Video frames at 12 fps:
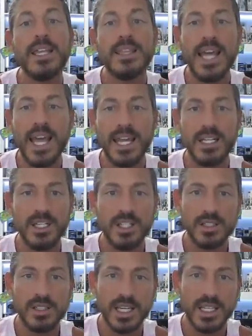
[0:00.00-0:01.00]
Then,
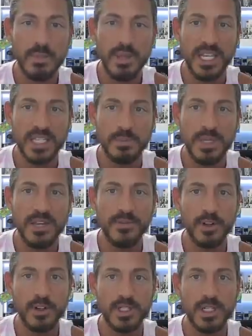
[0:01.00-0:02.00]
just like in the PSP
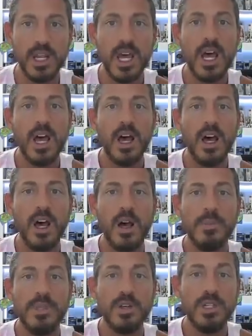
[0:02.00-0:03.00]
version,
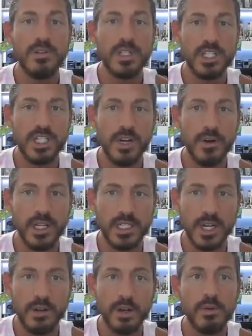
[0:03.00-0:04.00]
um, you can use the Chariot
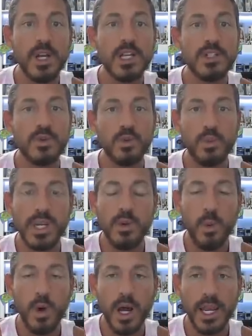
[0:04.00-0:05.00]
Tarot to
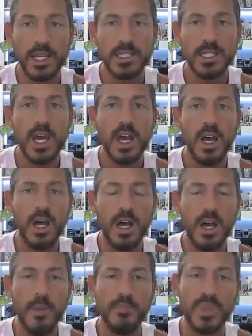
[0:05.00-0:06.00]
rewind
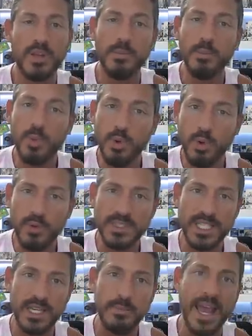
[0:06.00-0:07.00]
um,
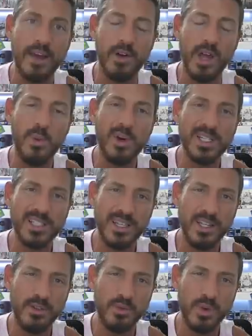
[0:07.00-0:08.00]
moves in battle. I want to say
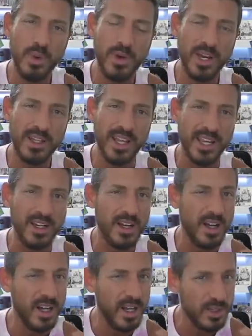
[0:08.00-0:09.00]
that you could rewind like
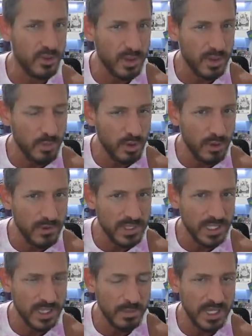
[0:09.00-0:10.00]
100 moves in the